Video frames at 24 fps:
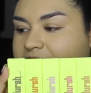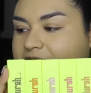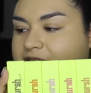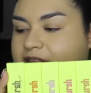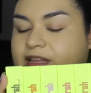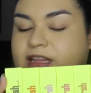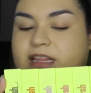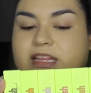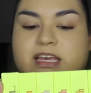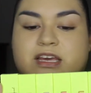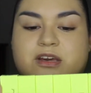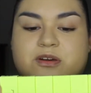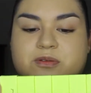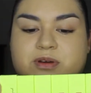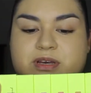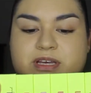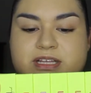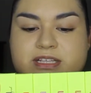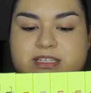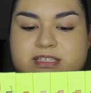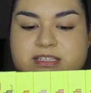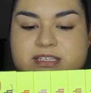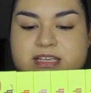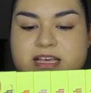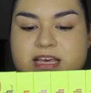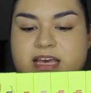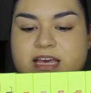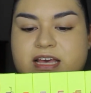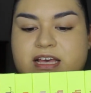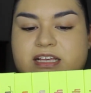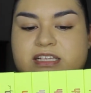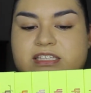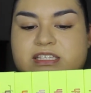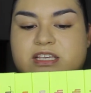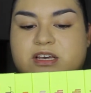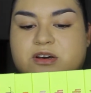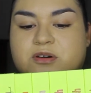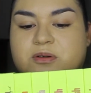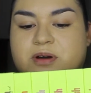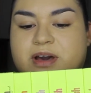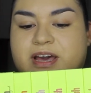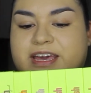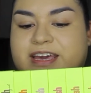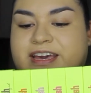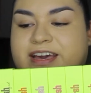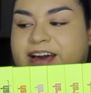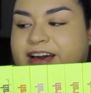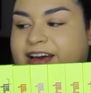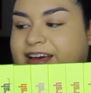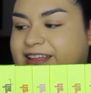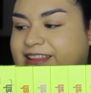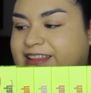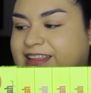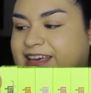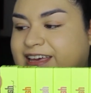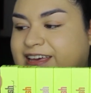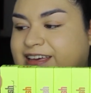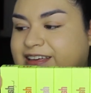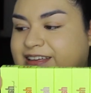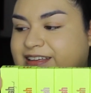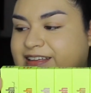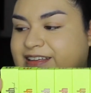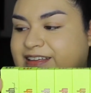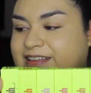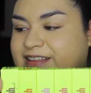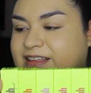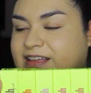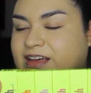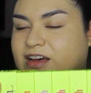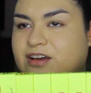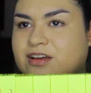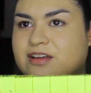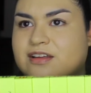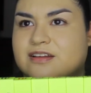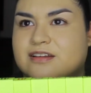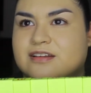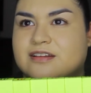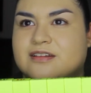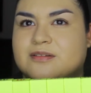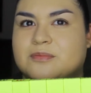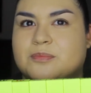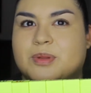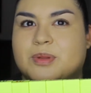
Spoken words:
the liquids. So I got like on